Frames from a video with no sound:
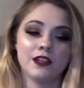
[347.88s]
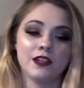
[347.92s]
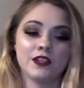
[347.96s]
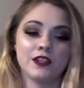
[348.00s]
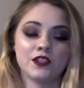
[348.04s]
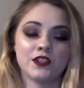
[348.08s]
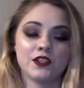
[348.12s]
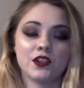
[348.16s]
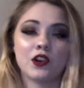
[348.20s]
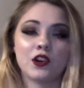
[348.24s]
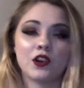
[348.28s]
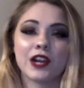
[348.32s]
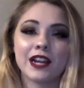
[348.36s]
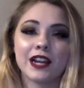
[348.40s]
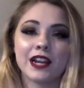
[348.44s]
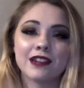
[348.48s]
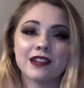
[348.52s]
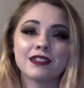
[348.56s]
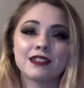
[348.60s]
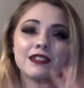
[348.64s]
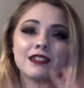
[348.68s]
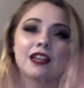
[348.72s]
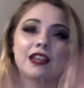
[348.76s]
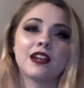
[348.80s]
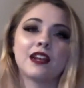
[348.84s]
So I'll kind of
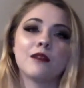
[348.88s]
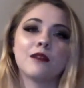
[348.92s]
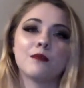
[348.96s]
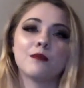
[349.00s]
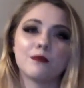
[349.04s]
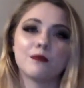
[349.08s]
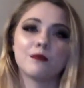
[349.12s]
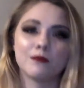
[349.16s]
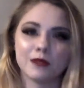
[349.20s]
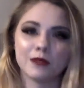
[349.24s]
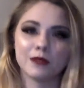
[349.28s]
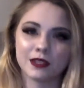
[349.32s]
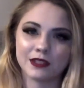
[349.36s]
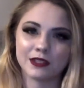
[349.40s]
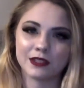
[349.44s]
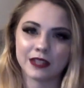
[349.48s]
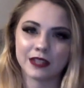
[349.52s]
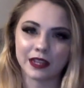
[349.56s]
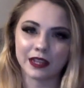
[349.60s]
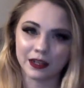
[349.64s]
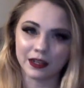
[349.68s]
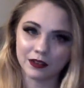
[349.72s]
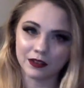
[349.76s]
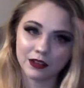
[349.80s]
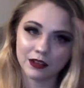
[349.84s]
set up the
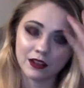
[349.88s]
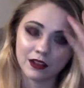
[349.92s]
scene.